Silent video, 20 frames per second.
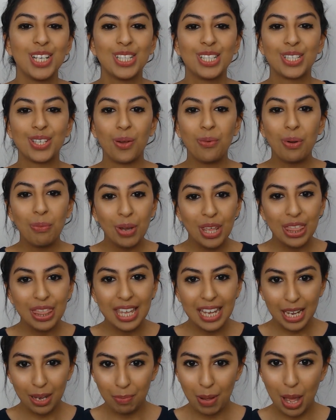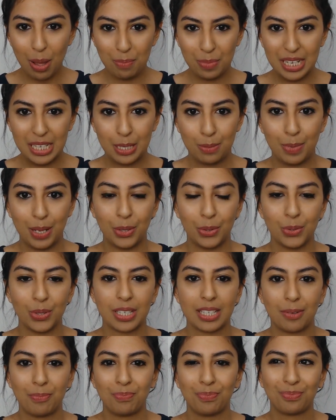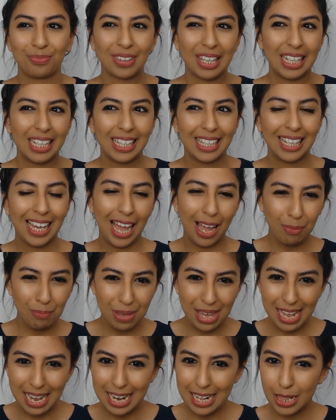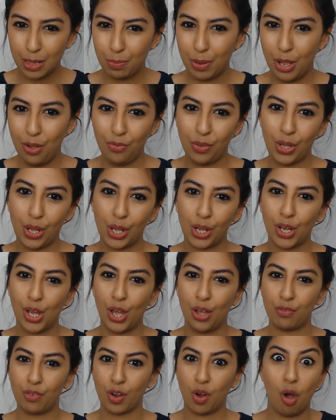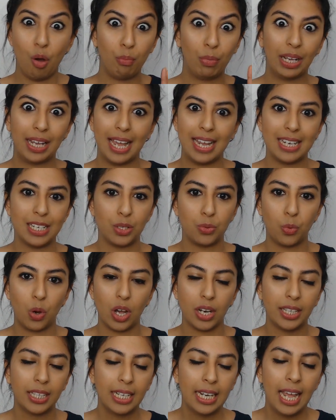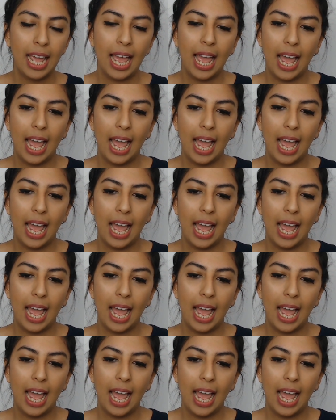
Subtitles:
So when we think about missed pills, can be a little bit of a complicated one.